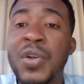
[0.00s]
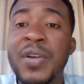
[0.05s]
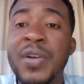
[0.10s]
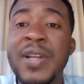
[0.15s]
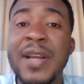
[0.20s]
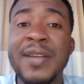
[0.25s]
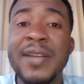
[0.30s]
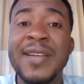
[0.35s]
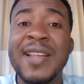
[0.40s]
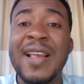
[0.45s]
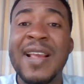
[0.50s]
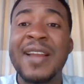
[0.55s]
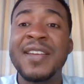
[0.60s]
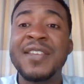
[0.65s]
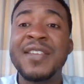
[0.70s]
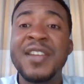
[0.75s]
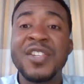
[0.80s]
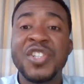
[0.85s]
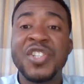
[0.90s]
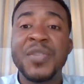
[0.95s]
sure that their
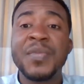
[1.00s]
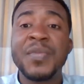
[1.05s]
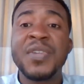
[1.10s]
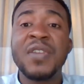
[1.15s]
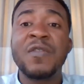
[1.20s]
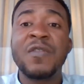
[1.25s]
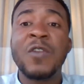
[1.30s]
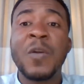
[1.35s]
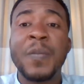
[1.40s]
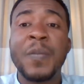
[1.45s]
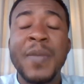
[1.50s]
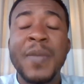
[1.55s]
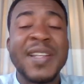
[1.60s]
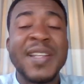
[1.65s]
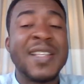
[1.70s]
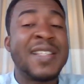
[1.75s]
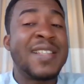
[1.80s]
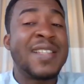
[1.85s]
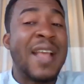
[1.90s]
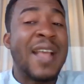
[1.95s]
leadership
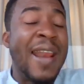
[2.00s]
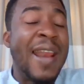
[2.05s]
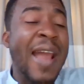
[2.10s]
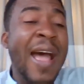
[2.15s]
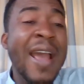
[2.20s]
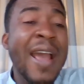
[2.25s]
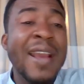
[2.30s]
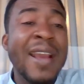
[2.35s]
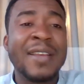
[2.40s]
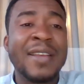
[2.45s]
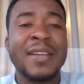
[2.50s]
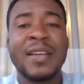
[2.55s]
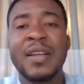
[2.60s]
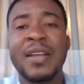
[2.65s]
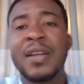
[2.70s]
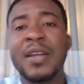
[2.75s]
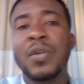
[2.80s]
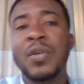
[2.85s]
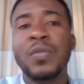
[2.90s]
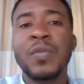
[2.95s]
development is aligned
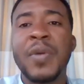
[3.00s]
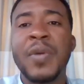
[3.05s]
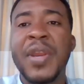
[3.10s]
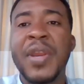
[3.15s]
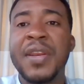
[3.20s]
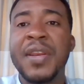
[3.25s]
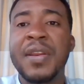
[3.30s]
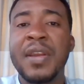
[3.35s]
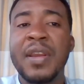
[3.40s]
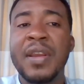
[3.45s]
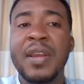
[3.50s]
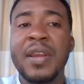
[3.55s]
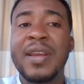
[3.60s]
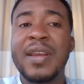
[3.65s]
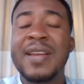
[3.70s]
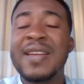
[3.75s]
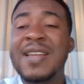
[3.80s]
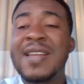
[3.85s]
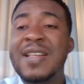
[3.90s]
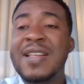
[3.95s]
with
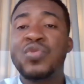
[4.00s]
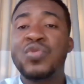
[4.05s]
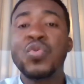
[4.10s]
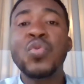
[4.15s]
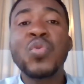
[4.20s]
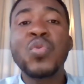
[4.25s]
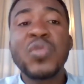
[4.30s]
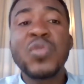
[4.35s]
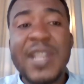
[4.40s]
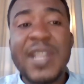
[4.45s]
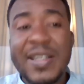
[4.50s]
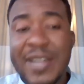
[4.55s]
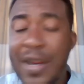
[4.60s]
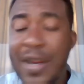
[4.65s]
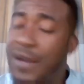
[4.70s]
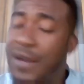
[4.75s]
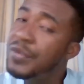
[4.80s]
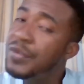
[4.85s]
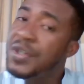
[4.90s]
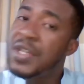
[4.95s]
the tools that
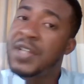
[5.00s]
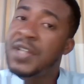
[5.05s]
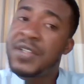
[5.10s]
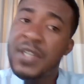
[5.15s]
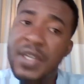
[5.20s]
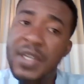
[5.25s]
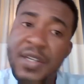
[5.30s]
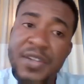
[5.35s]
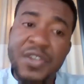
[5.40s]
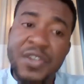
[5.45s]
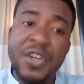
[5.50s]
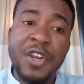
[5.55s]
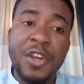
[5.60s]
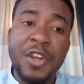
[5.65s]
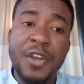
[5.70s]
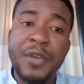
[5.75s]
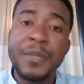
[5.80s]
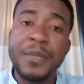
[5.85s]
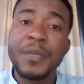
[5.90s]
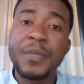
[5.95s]
are created
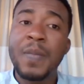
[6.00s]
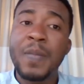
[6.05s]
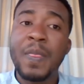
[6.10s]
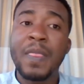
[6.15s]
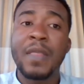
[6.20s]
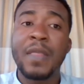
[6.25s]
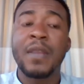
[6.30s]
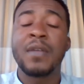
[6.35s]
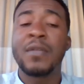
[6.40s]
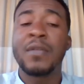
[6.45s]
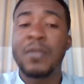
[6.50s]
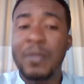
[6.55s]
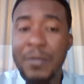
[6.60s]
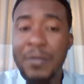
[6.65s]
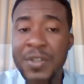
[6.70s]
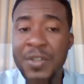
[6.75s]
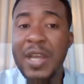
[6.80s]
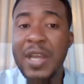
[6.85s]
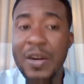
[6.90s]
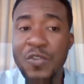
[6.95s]
here,
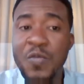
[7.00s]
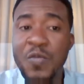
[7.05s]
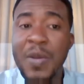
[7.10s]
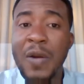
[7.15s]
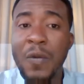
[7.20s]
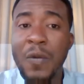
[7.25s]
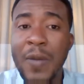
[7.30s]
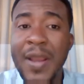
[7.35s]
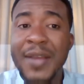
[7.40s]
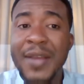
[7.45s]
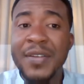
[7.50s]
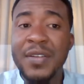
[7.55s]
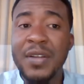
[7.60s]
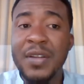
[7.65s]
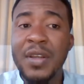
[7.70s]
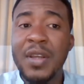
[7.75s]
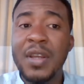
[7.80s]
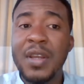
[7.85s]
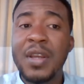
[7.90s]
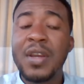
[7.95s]
which are human rights,
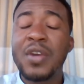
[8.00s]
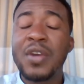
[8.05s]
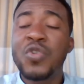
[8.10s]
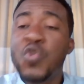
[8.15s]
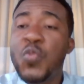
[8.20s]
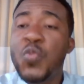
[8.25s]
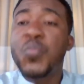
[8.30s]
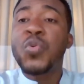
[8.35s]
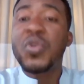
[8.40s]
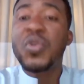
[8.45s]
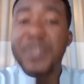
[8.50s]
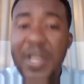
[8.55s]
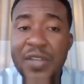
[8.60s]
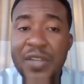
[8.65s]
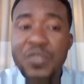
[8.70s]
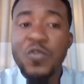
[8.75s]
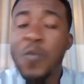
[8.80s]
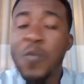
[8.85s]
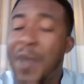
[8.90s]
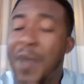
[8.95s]
to
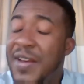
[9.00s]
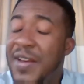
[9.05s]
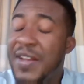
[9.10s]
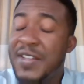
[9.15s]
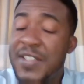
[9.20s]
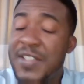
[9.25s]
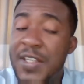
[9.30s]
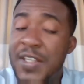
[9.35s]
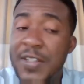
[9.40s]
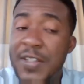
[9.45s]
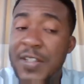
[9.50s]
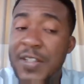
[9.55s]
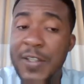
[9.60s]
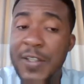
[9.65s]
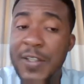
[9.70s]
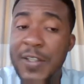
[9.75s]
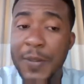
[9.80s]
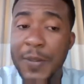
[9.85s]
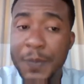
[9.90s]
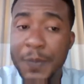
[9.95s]
protect human
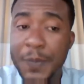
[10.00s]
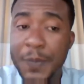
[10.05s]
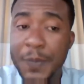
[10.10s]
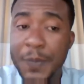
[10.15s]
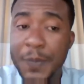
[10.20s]
dignity.